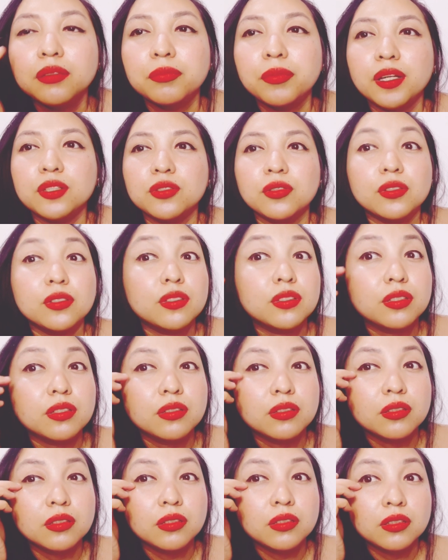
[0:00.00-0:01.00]
pesos
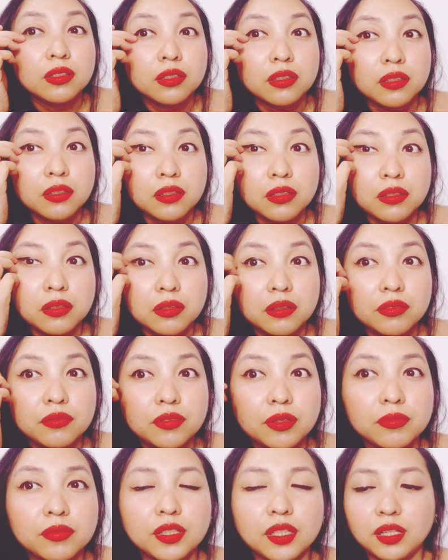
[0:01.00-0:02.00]

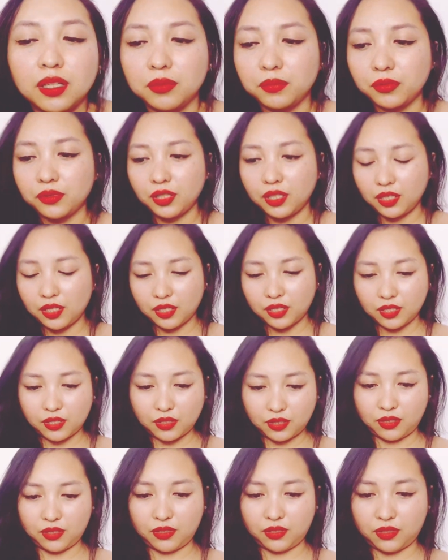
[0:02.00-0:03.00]
from the
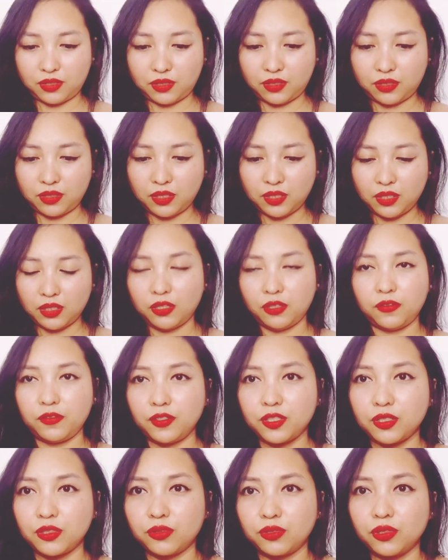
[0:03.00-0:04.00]
Poudier
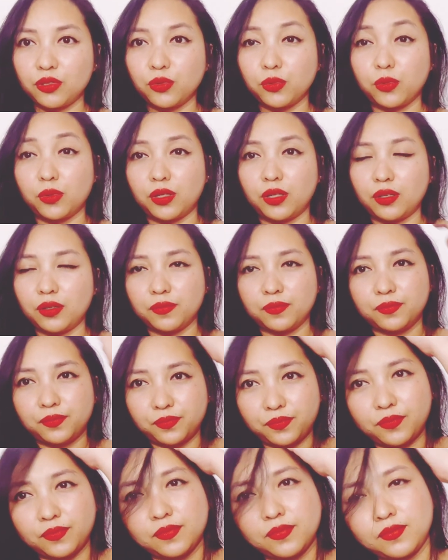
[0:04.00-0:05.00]
official store.
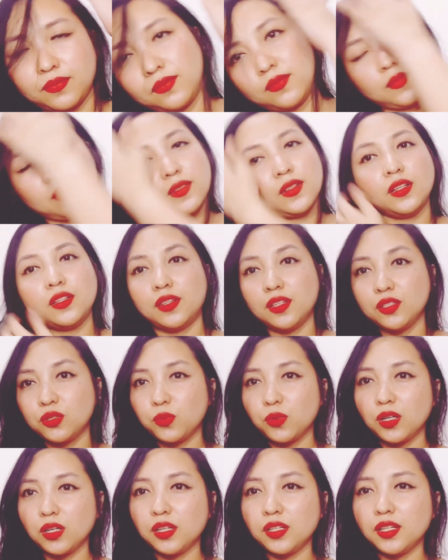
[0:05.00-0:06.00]

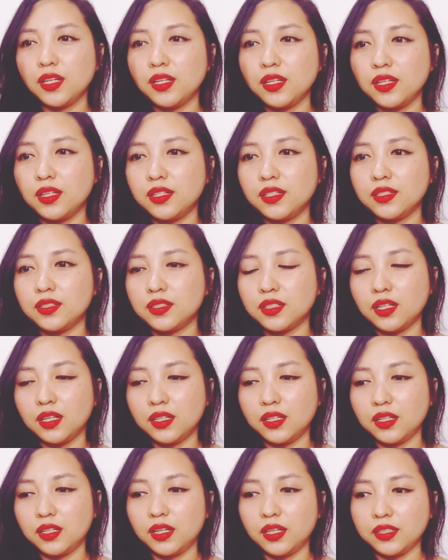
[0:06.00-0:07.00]
This one is
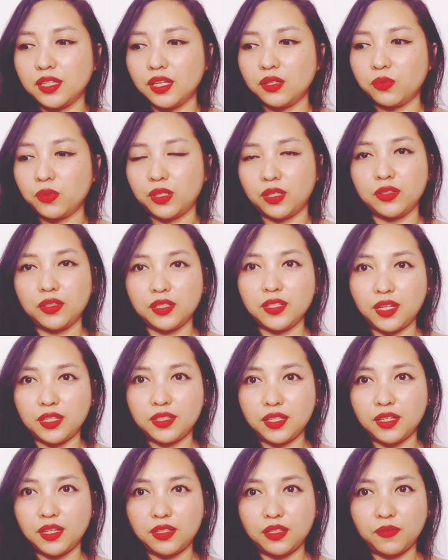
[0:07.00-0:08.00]
again
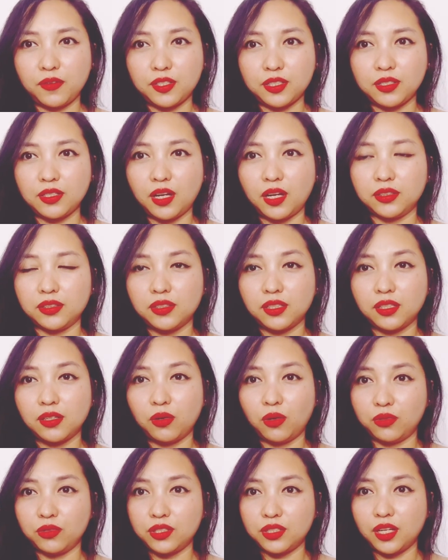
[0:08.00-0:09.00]
199 if it's not
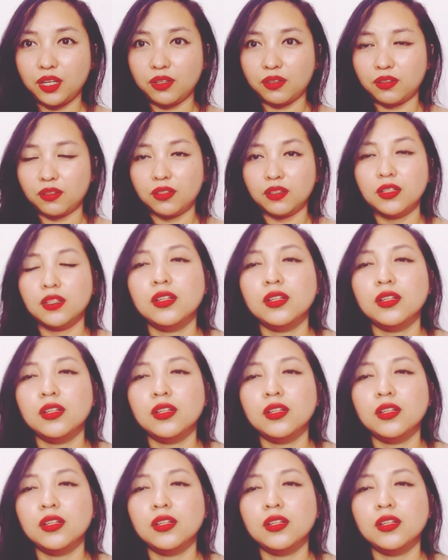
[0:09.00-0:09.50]
on sale.